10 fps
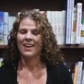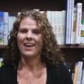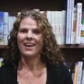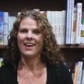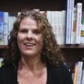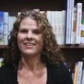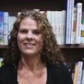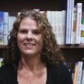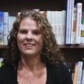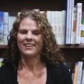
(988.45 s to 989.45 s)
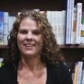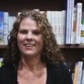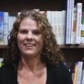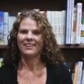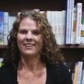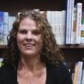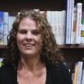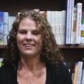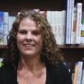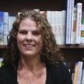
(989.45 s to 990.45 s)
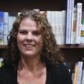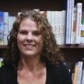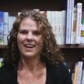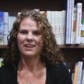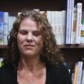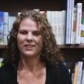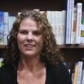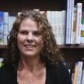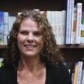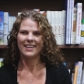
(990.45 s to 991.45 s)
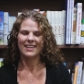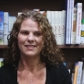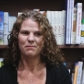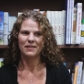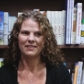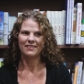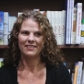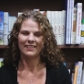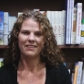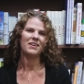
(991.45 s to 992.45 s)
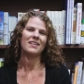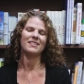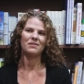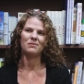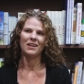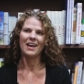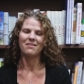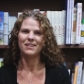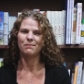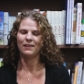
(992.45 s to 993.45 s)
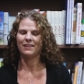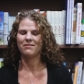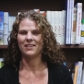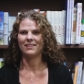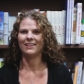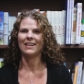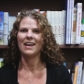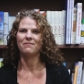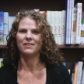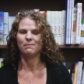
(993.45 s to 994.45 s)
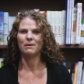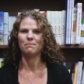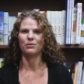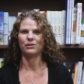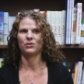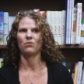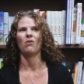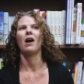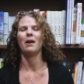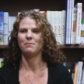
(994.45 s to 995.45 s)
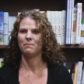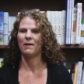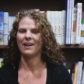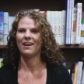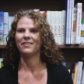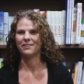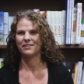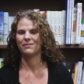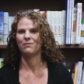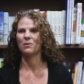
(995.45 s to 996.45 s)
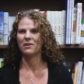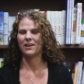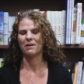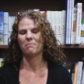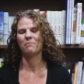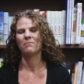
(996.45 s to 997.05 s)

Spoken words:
and he has kind of realized that he hasn't been living his own life. He's been living the life that's been prescribed by others for him.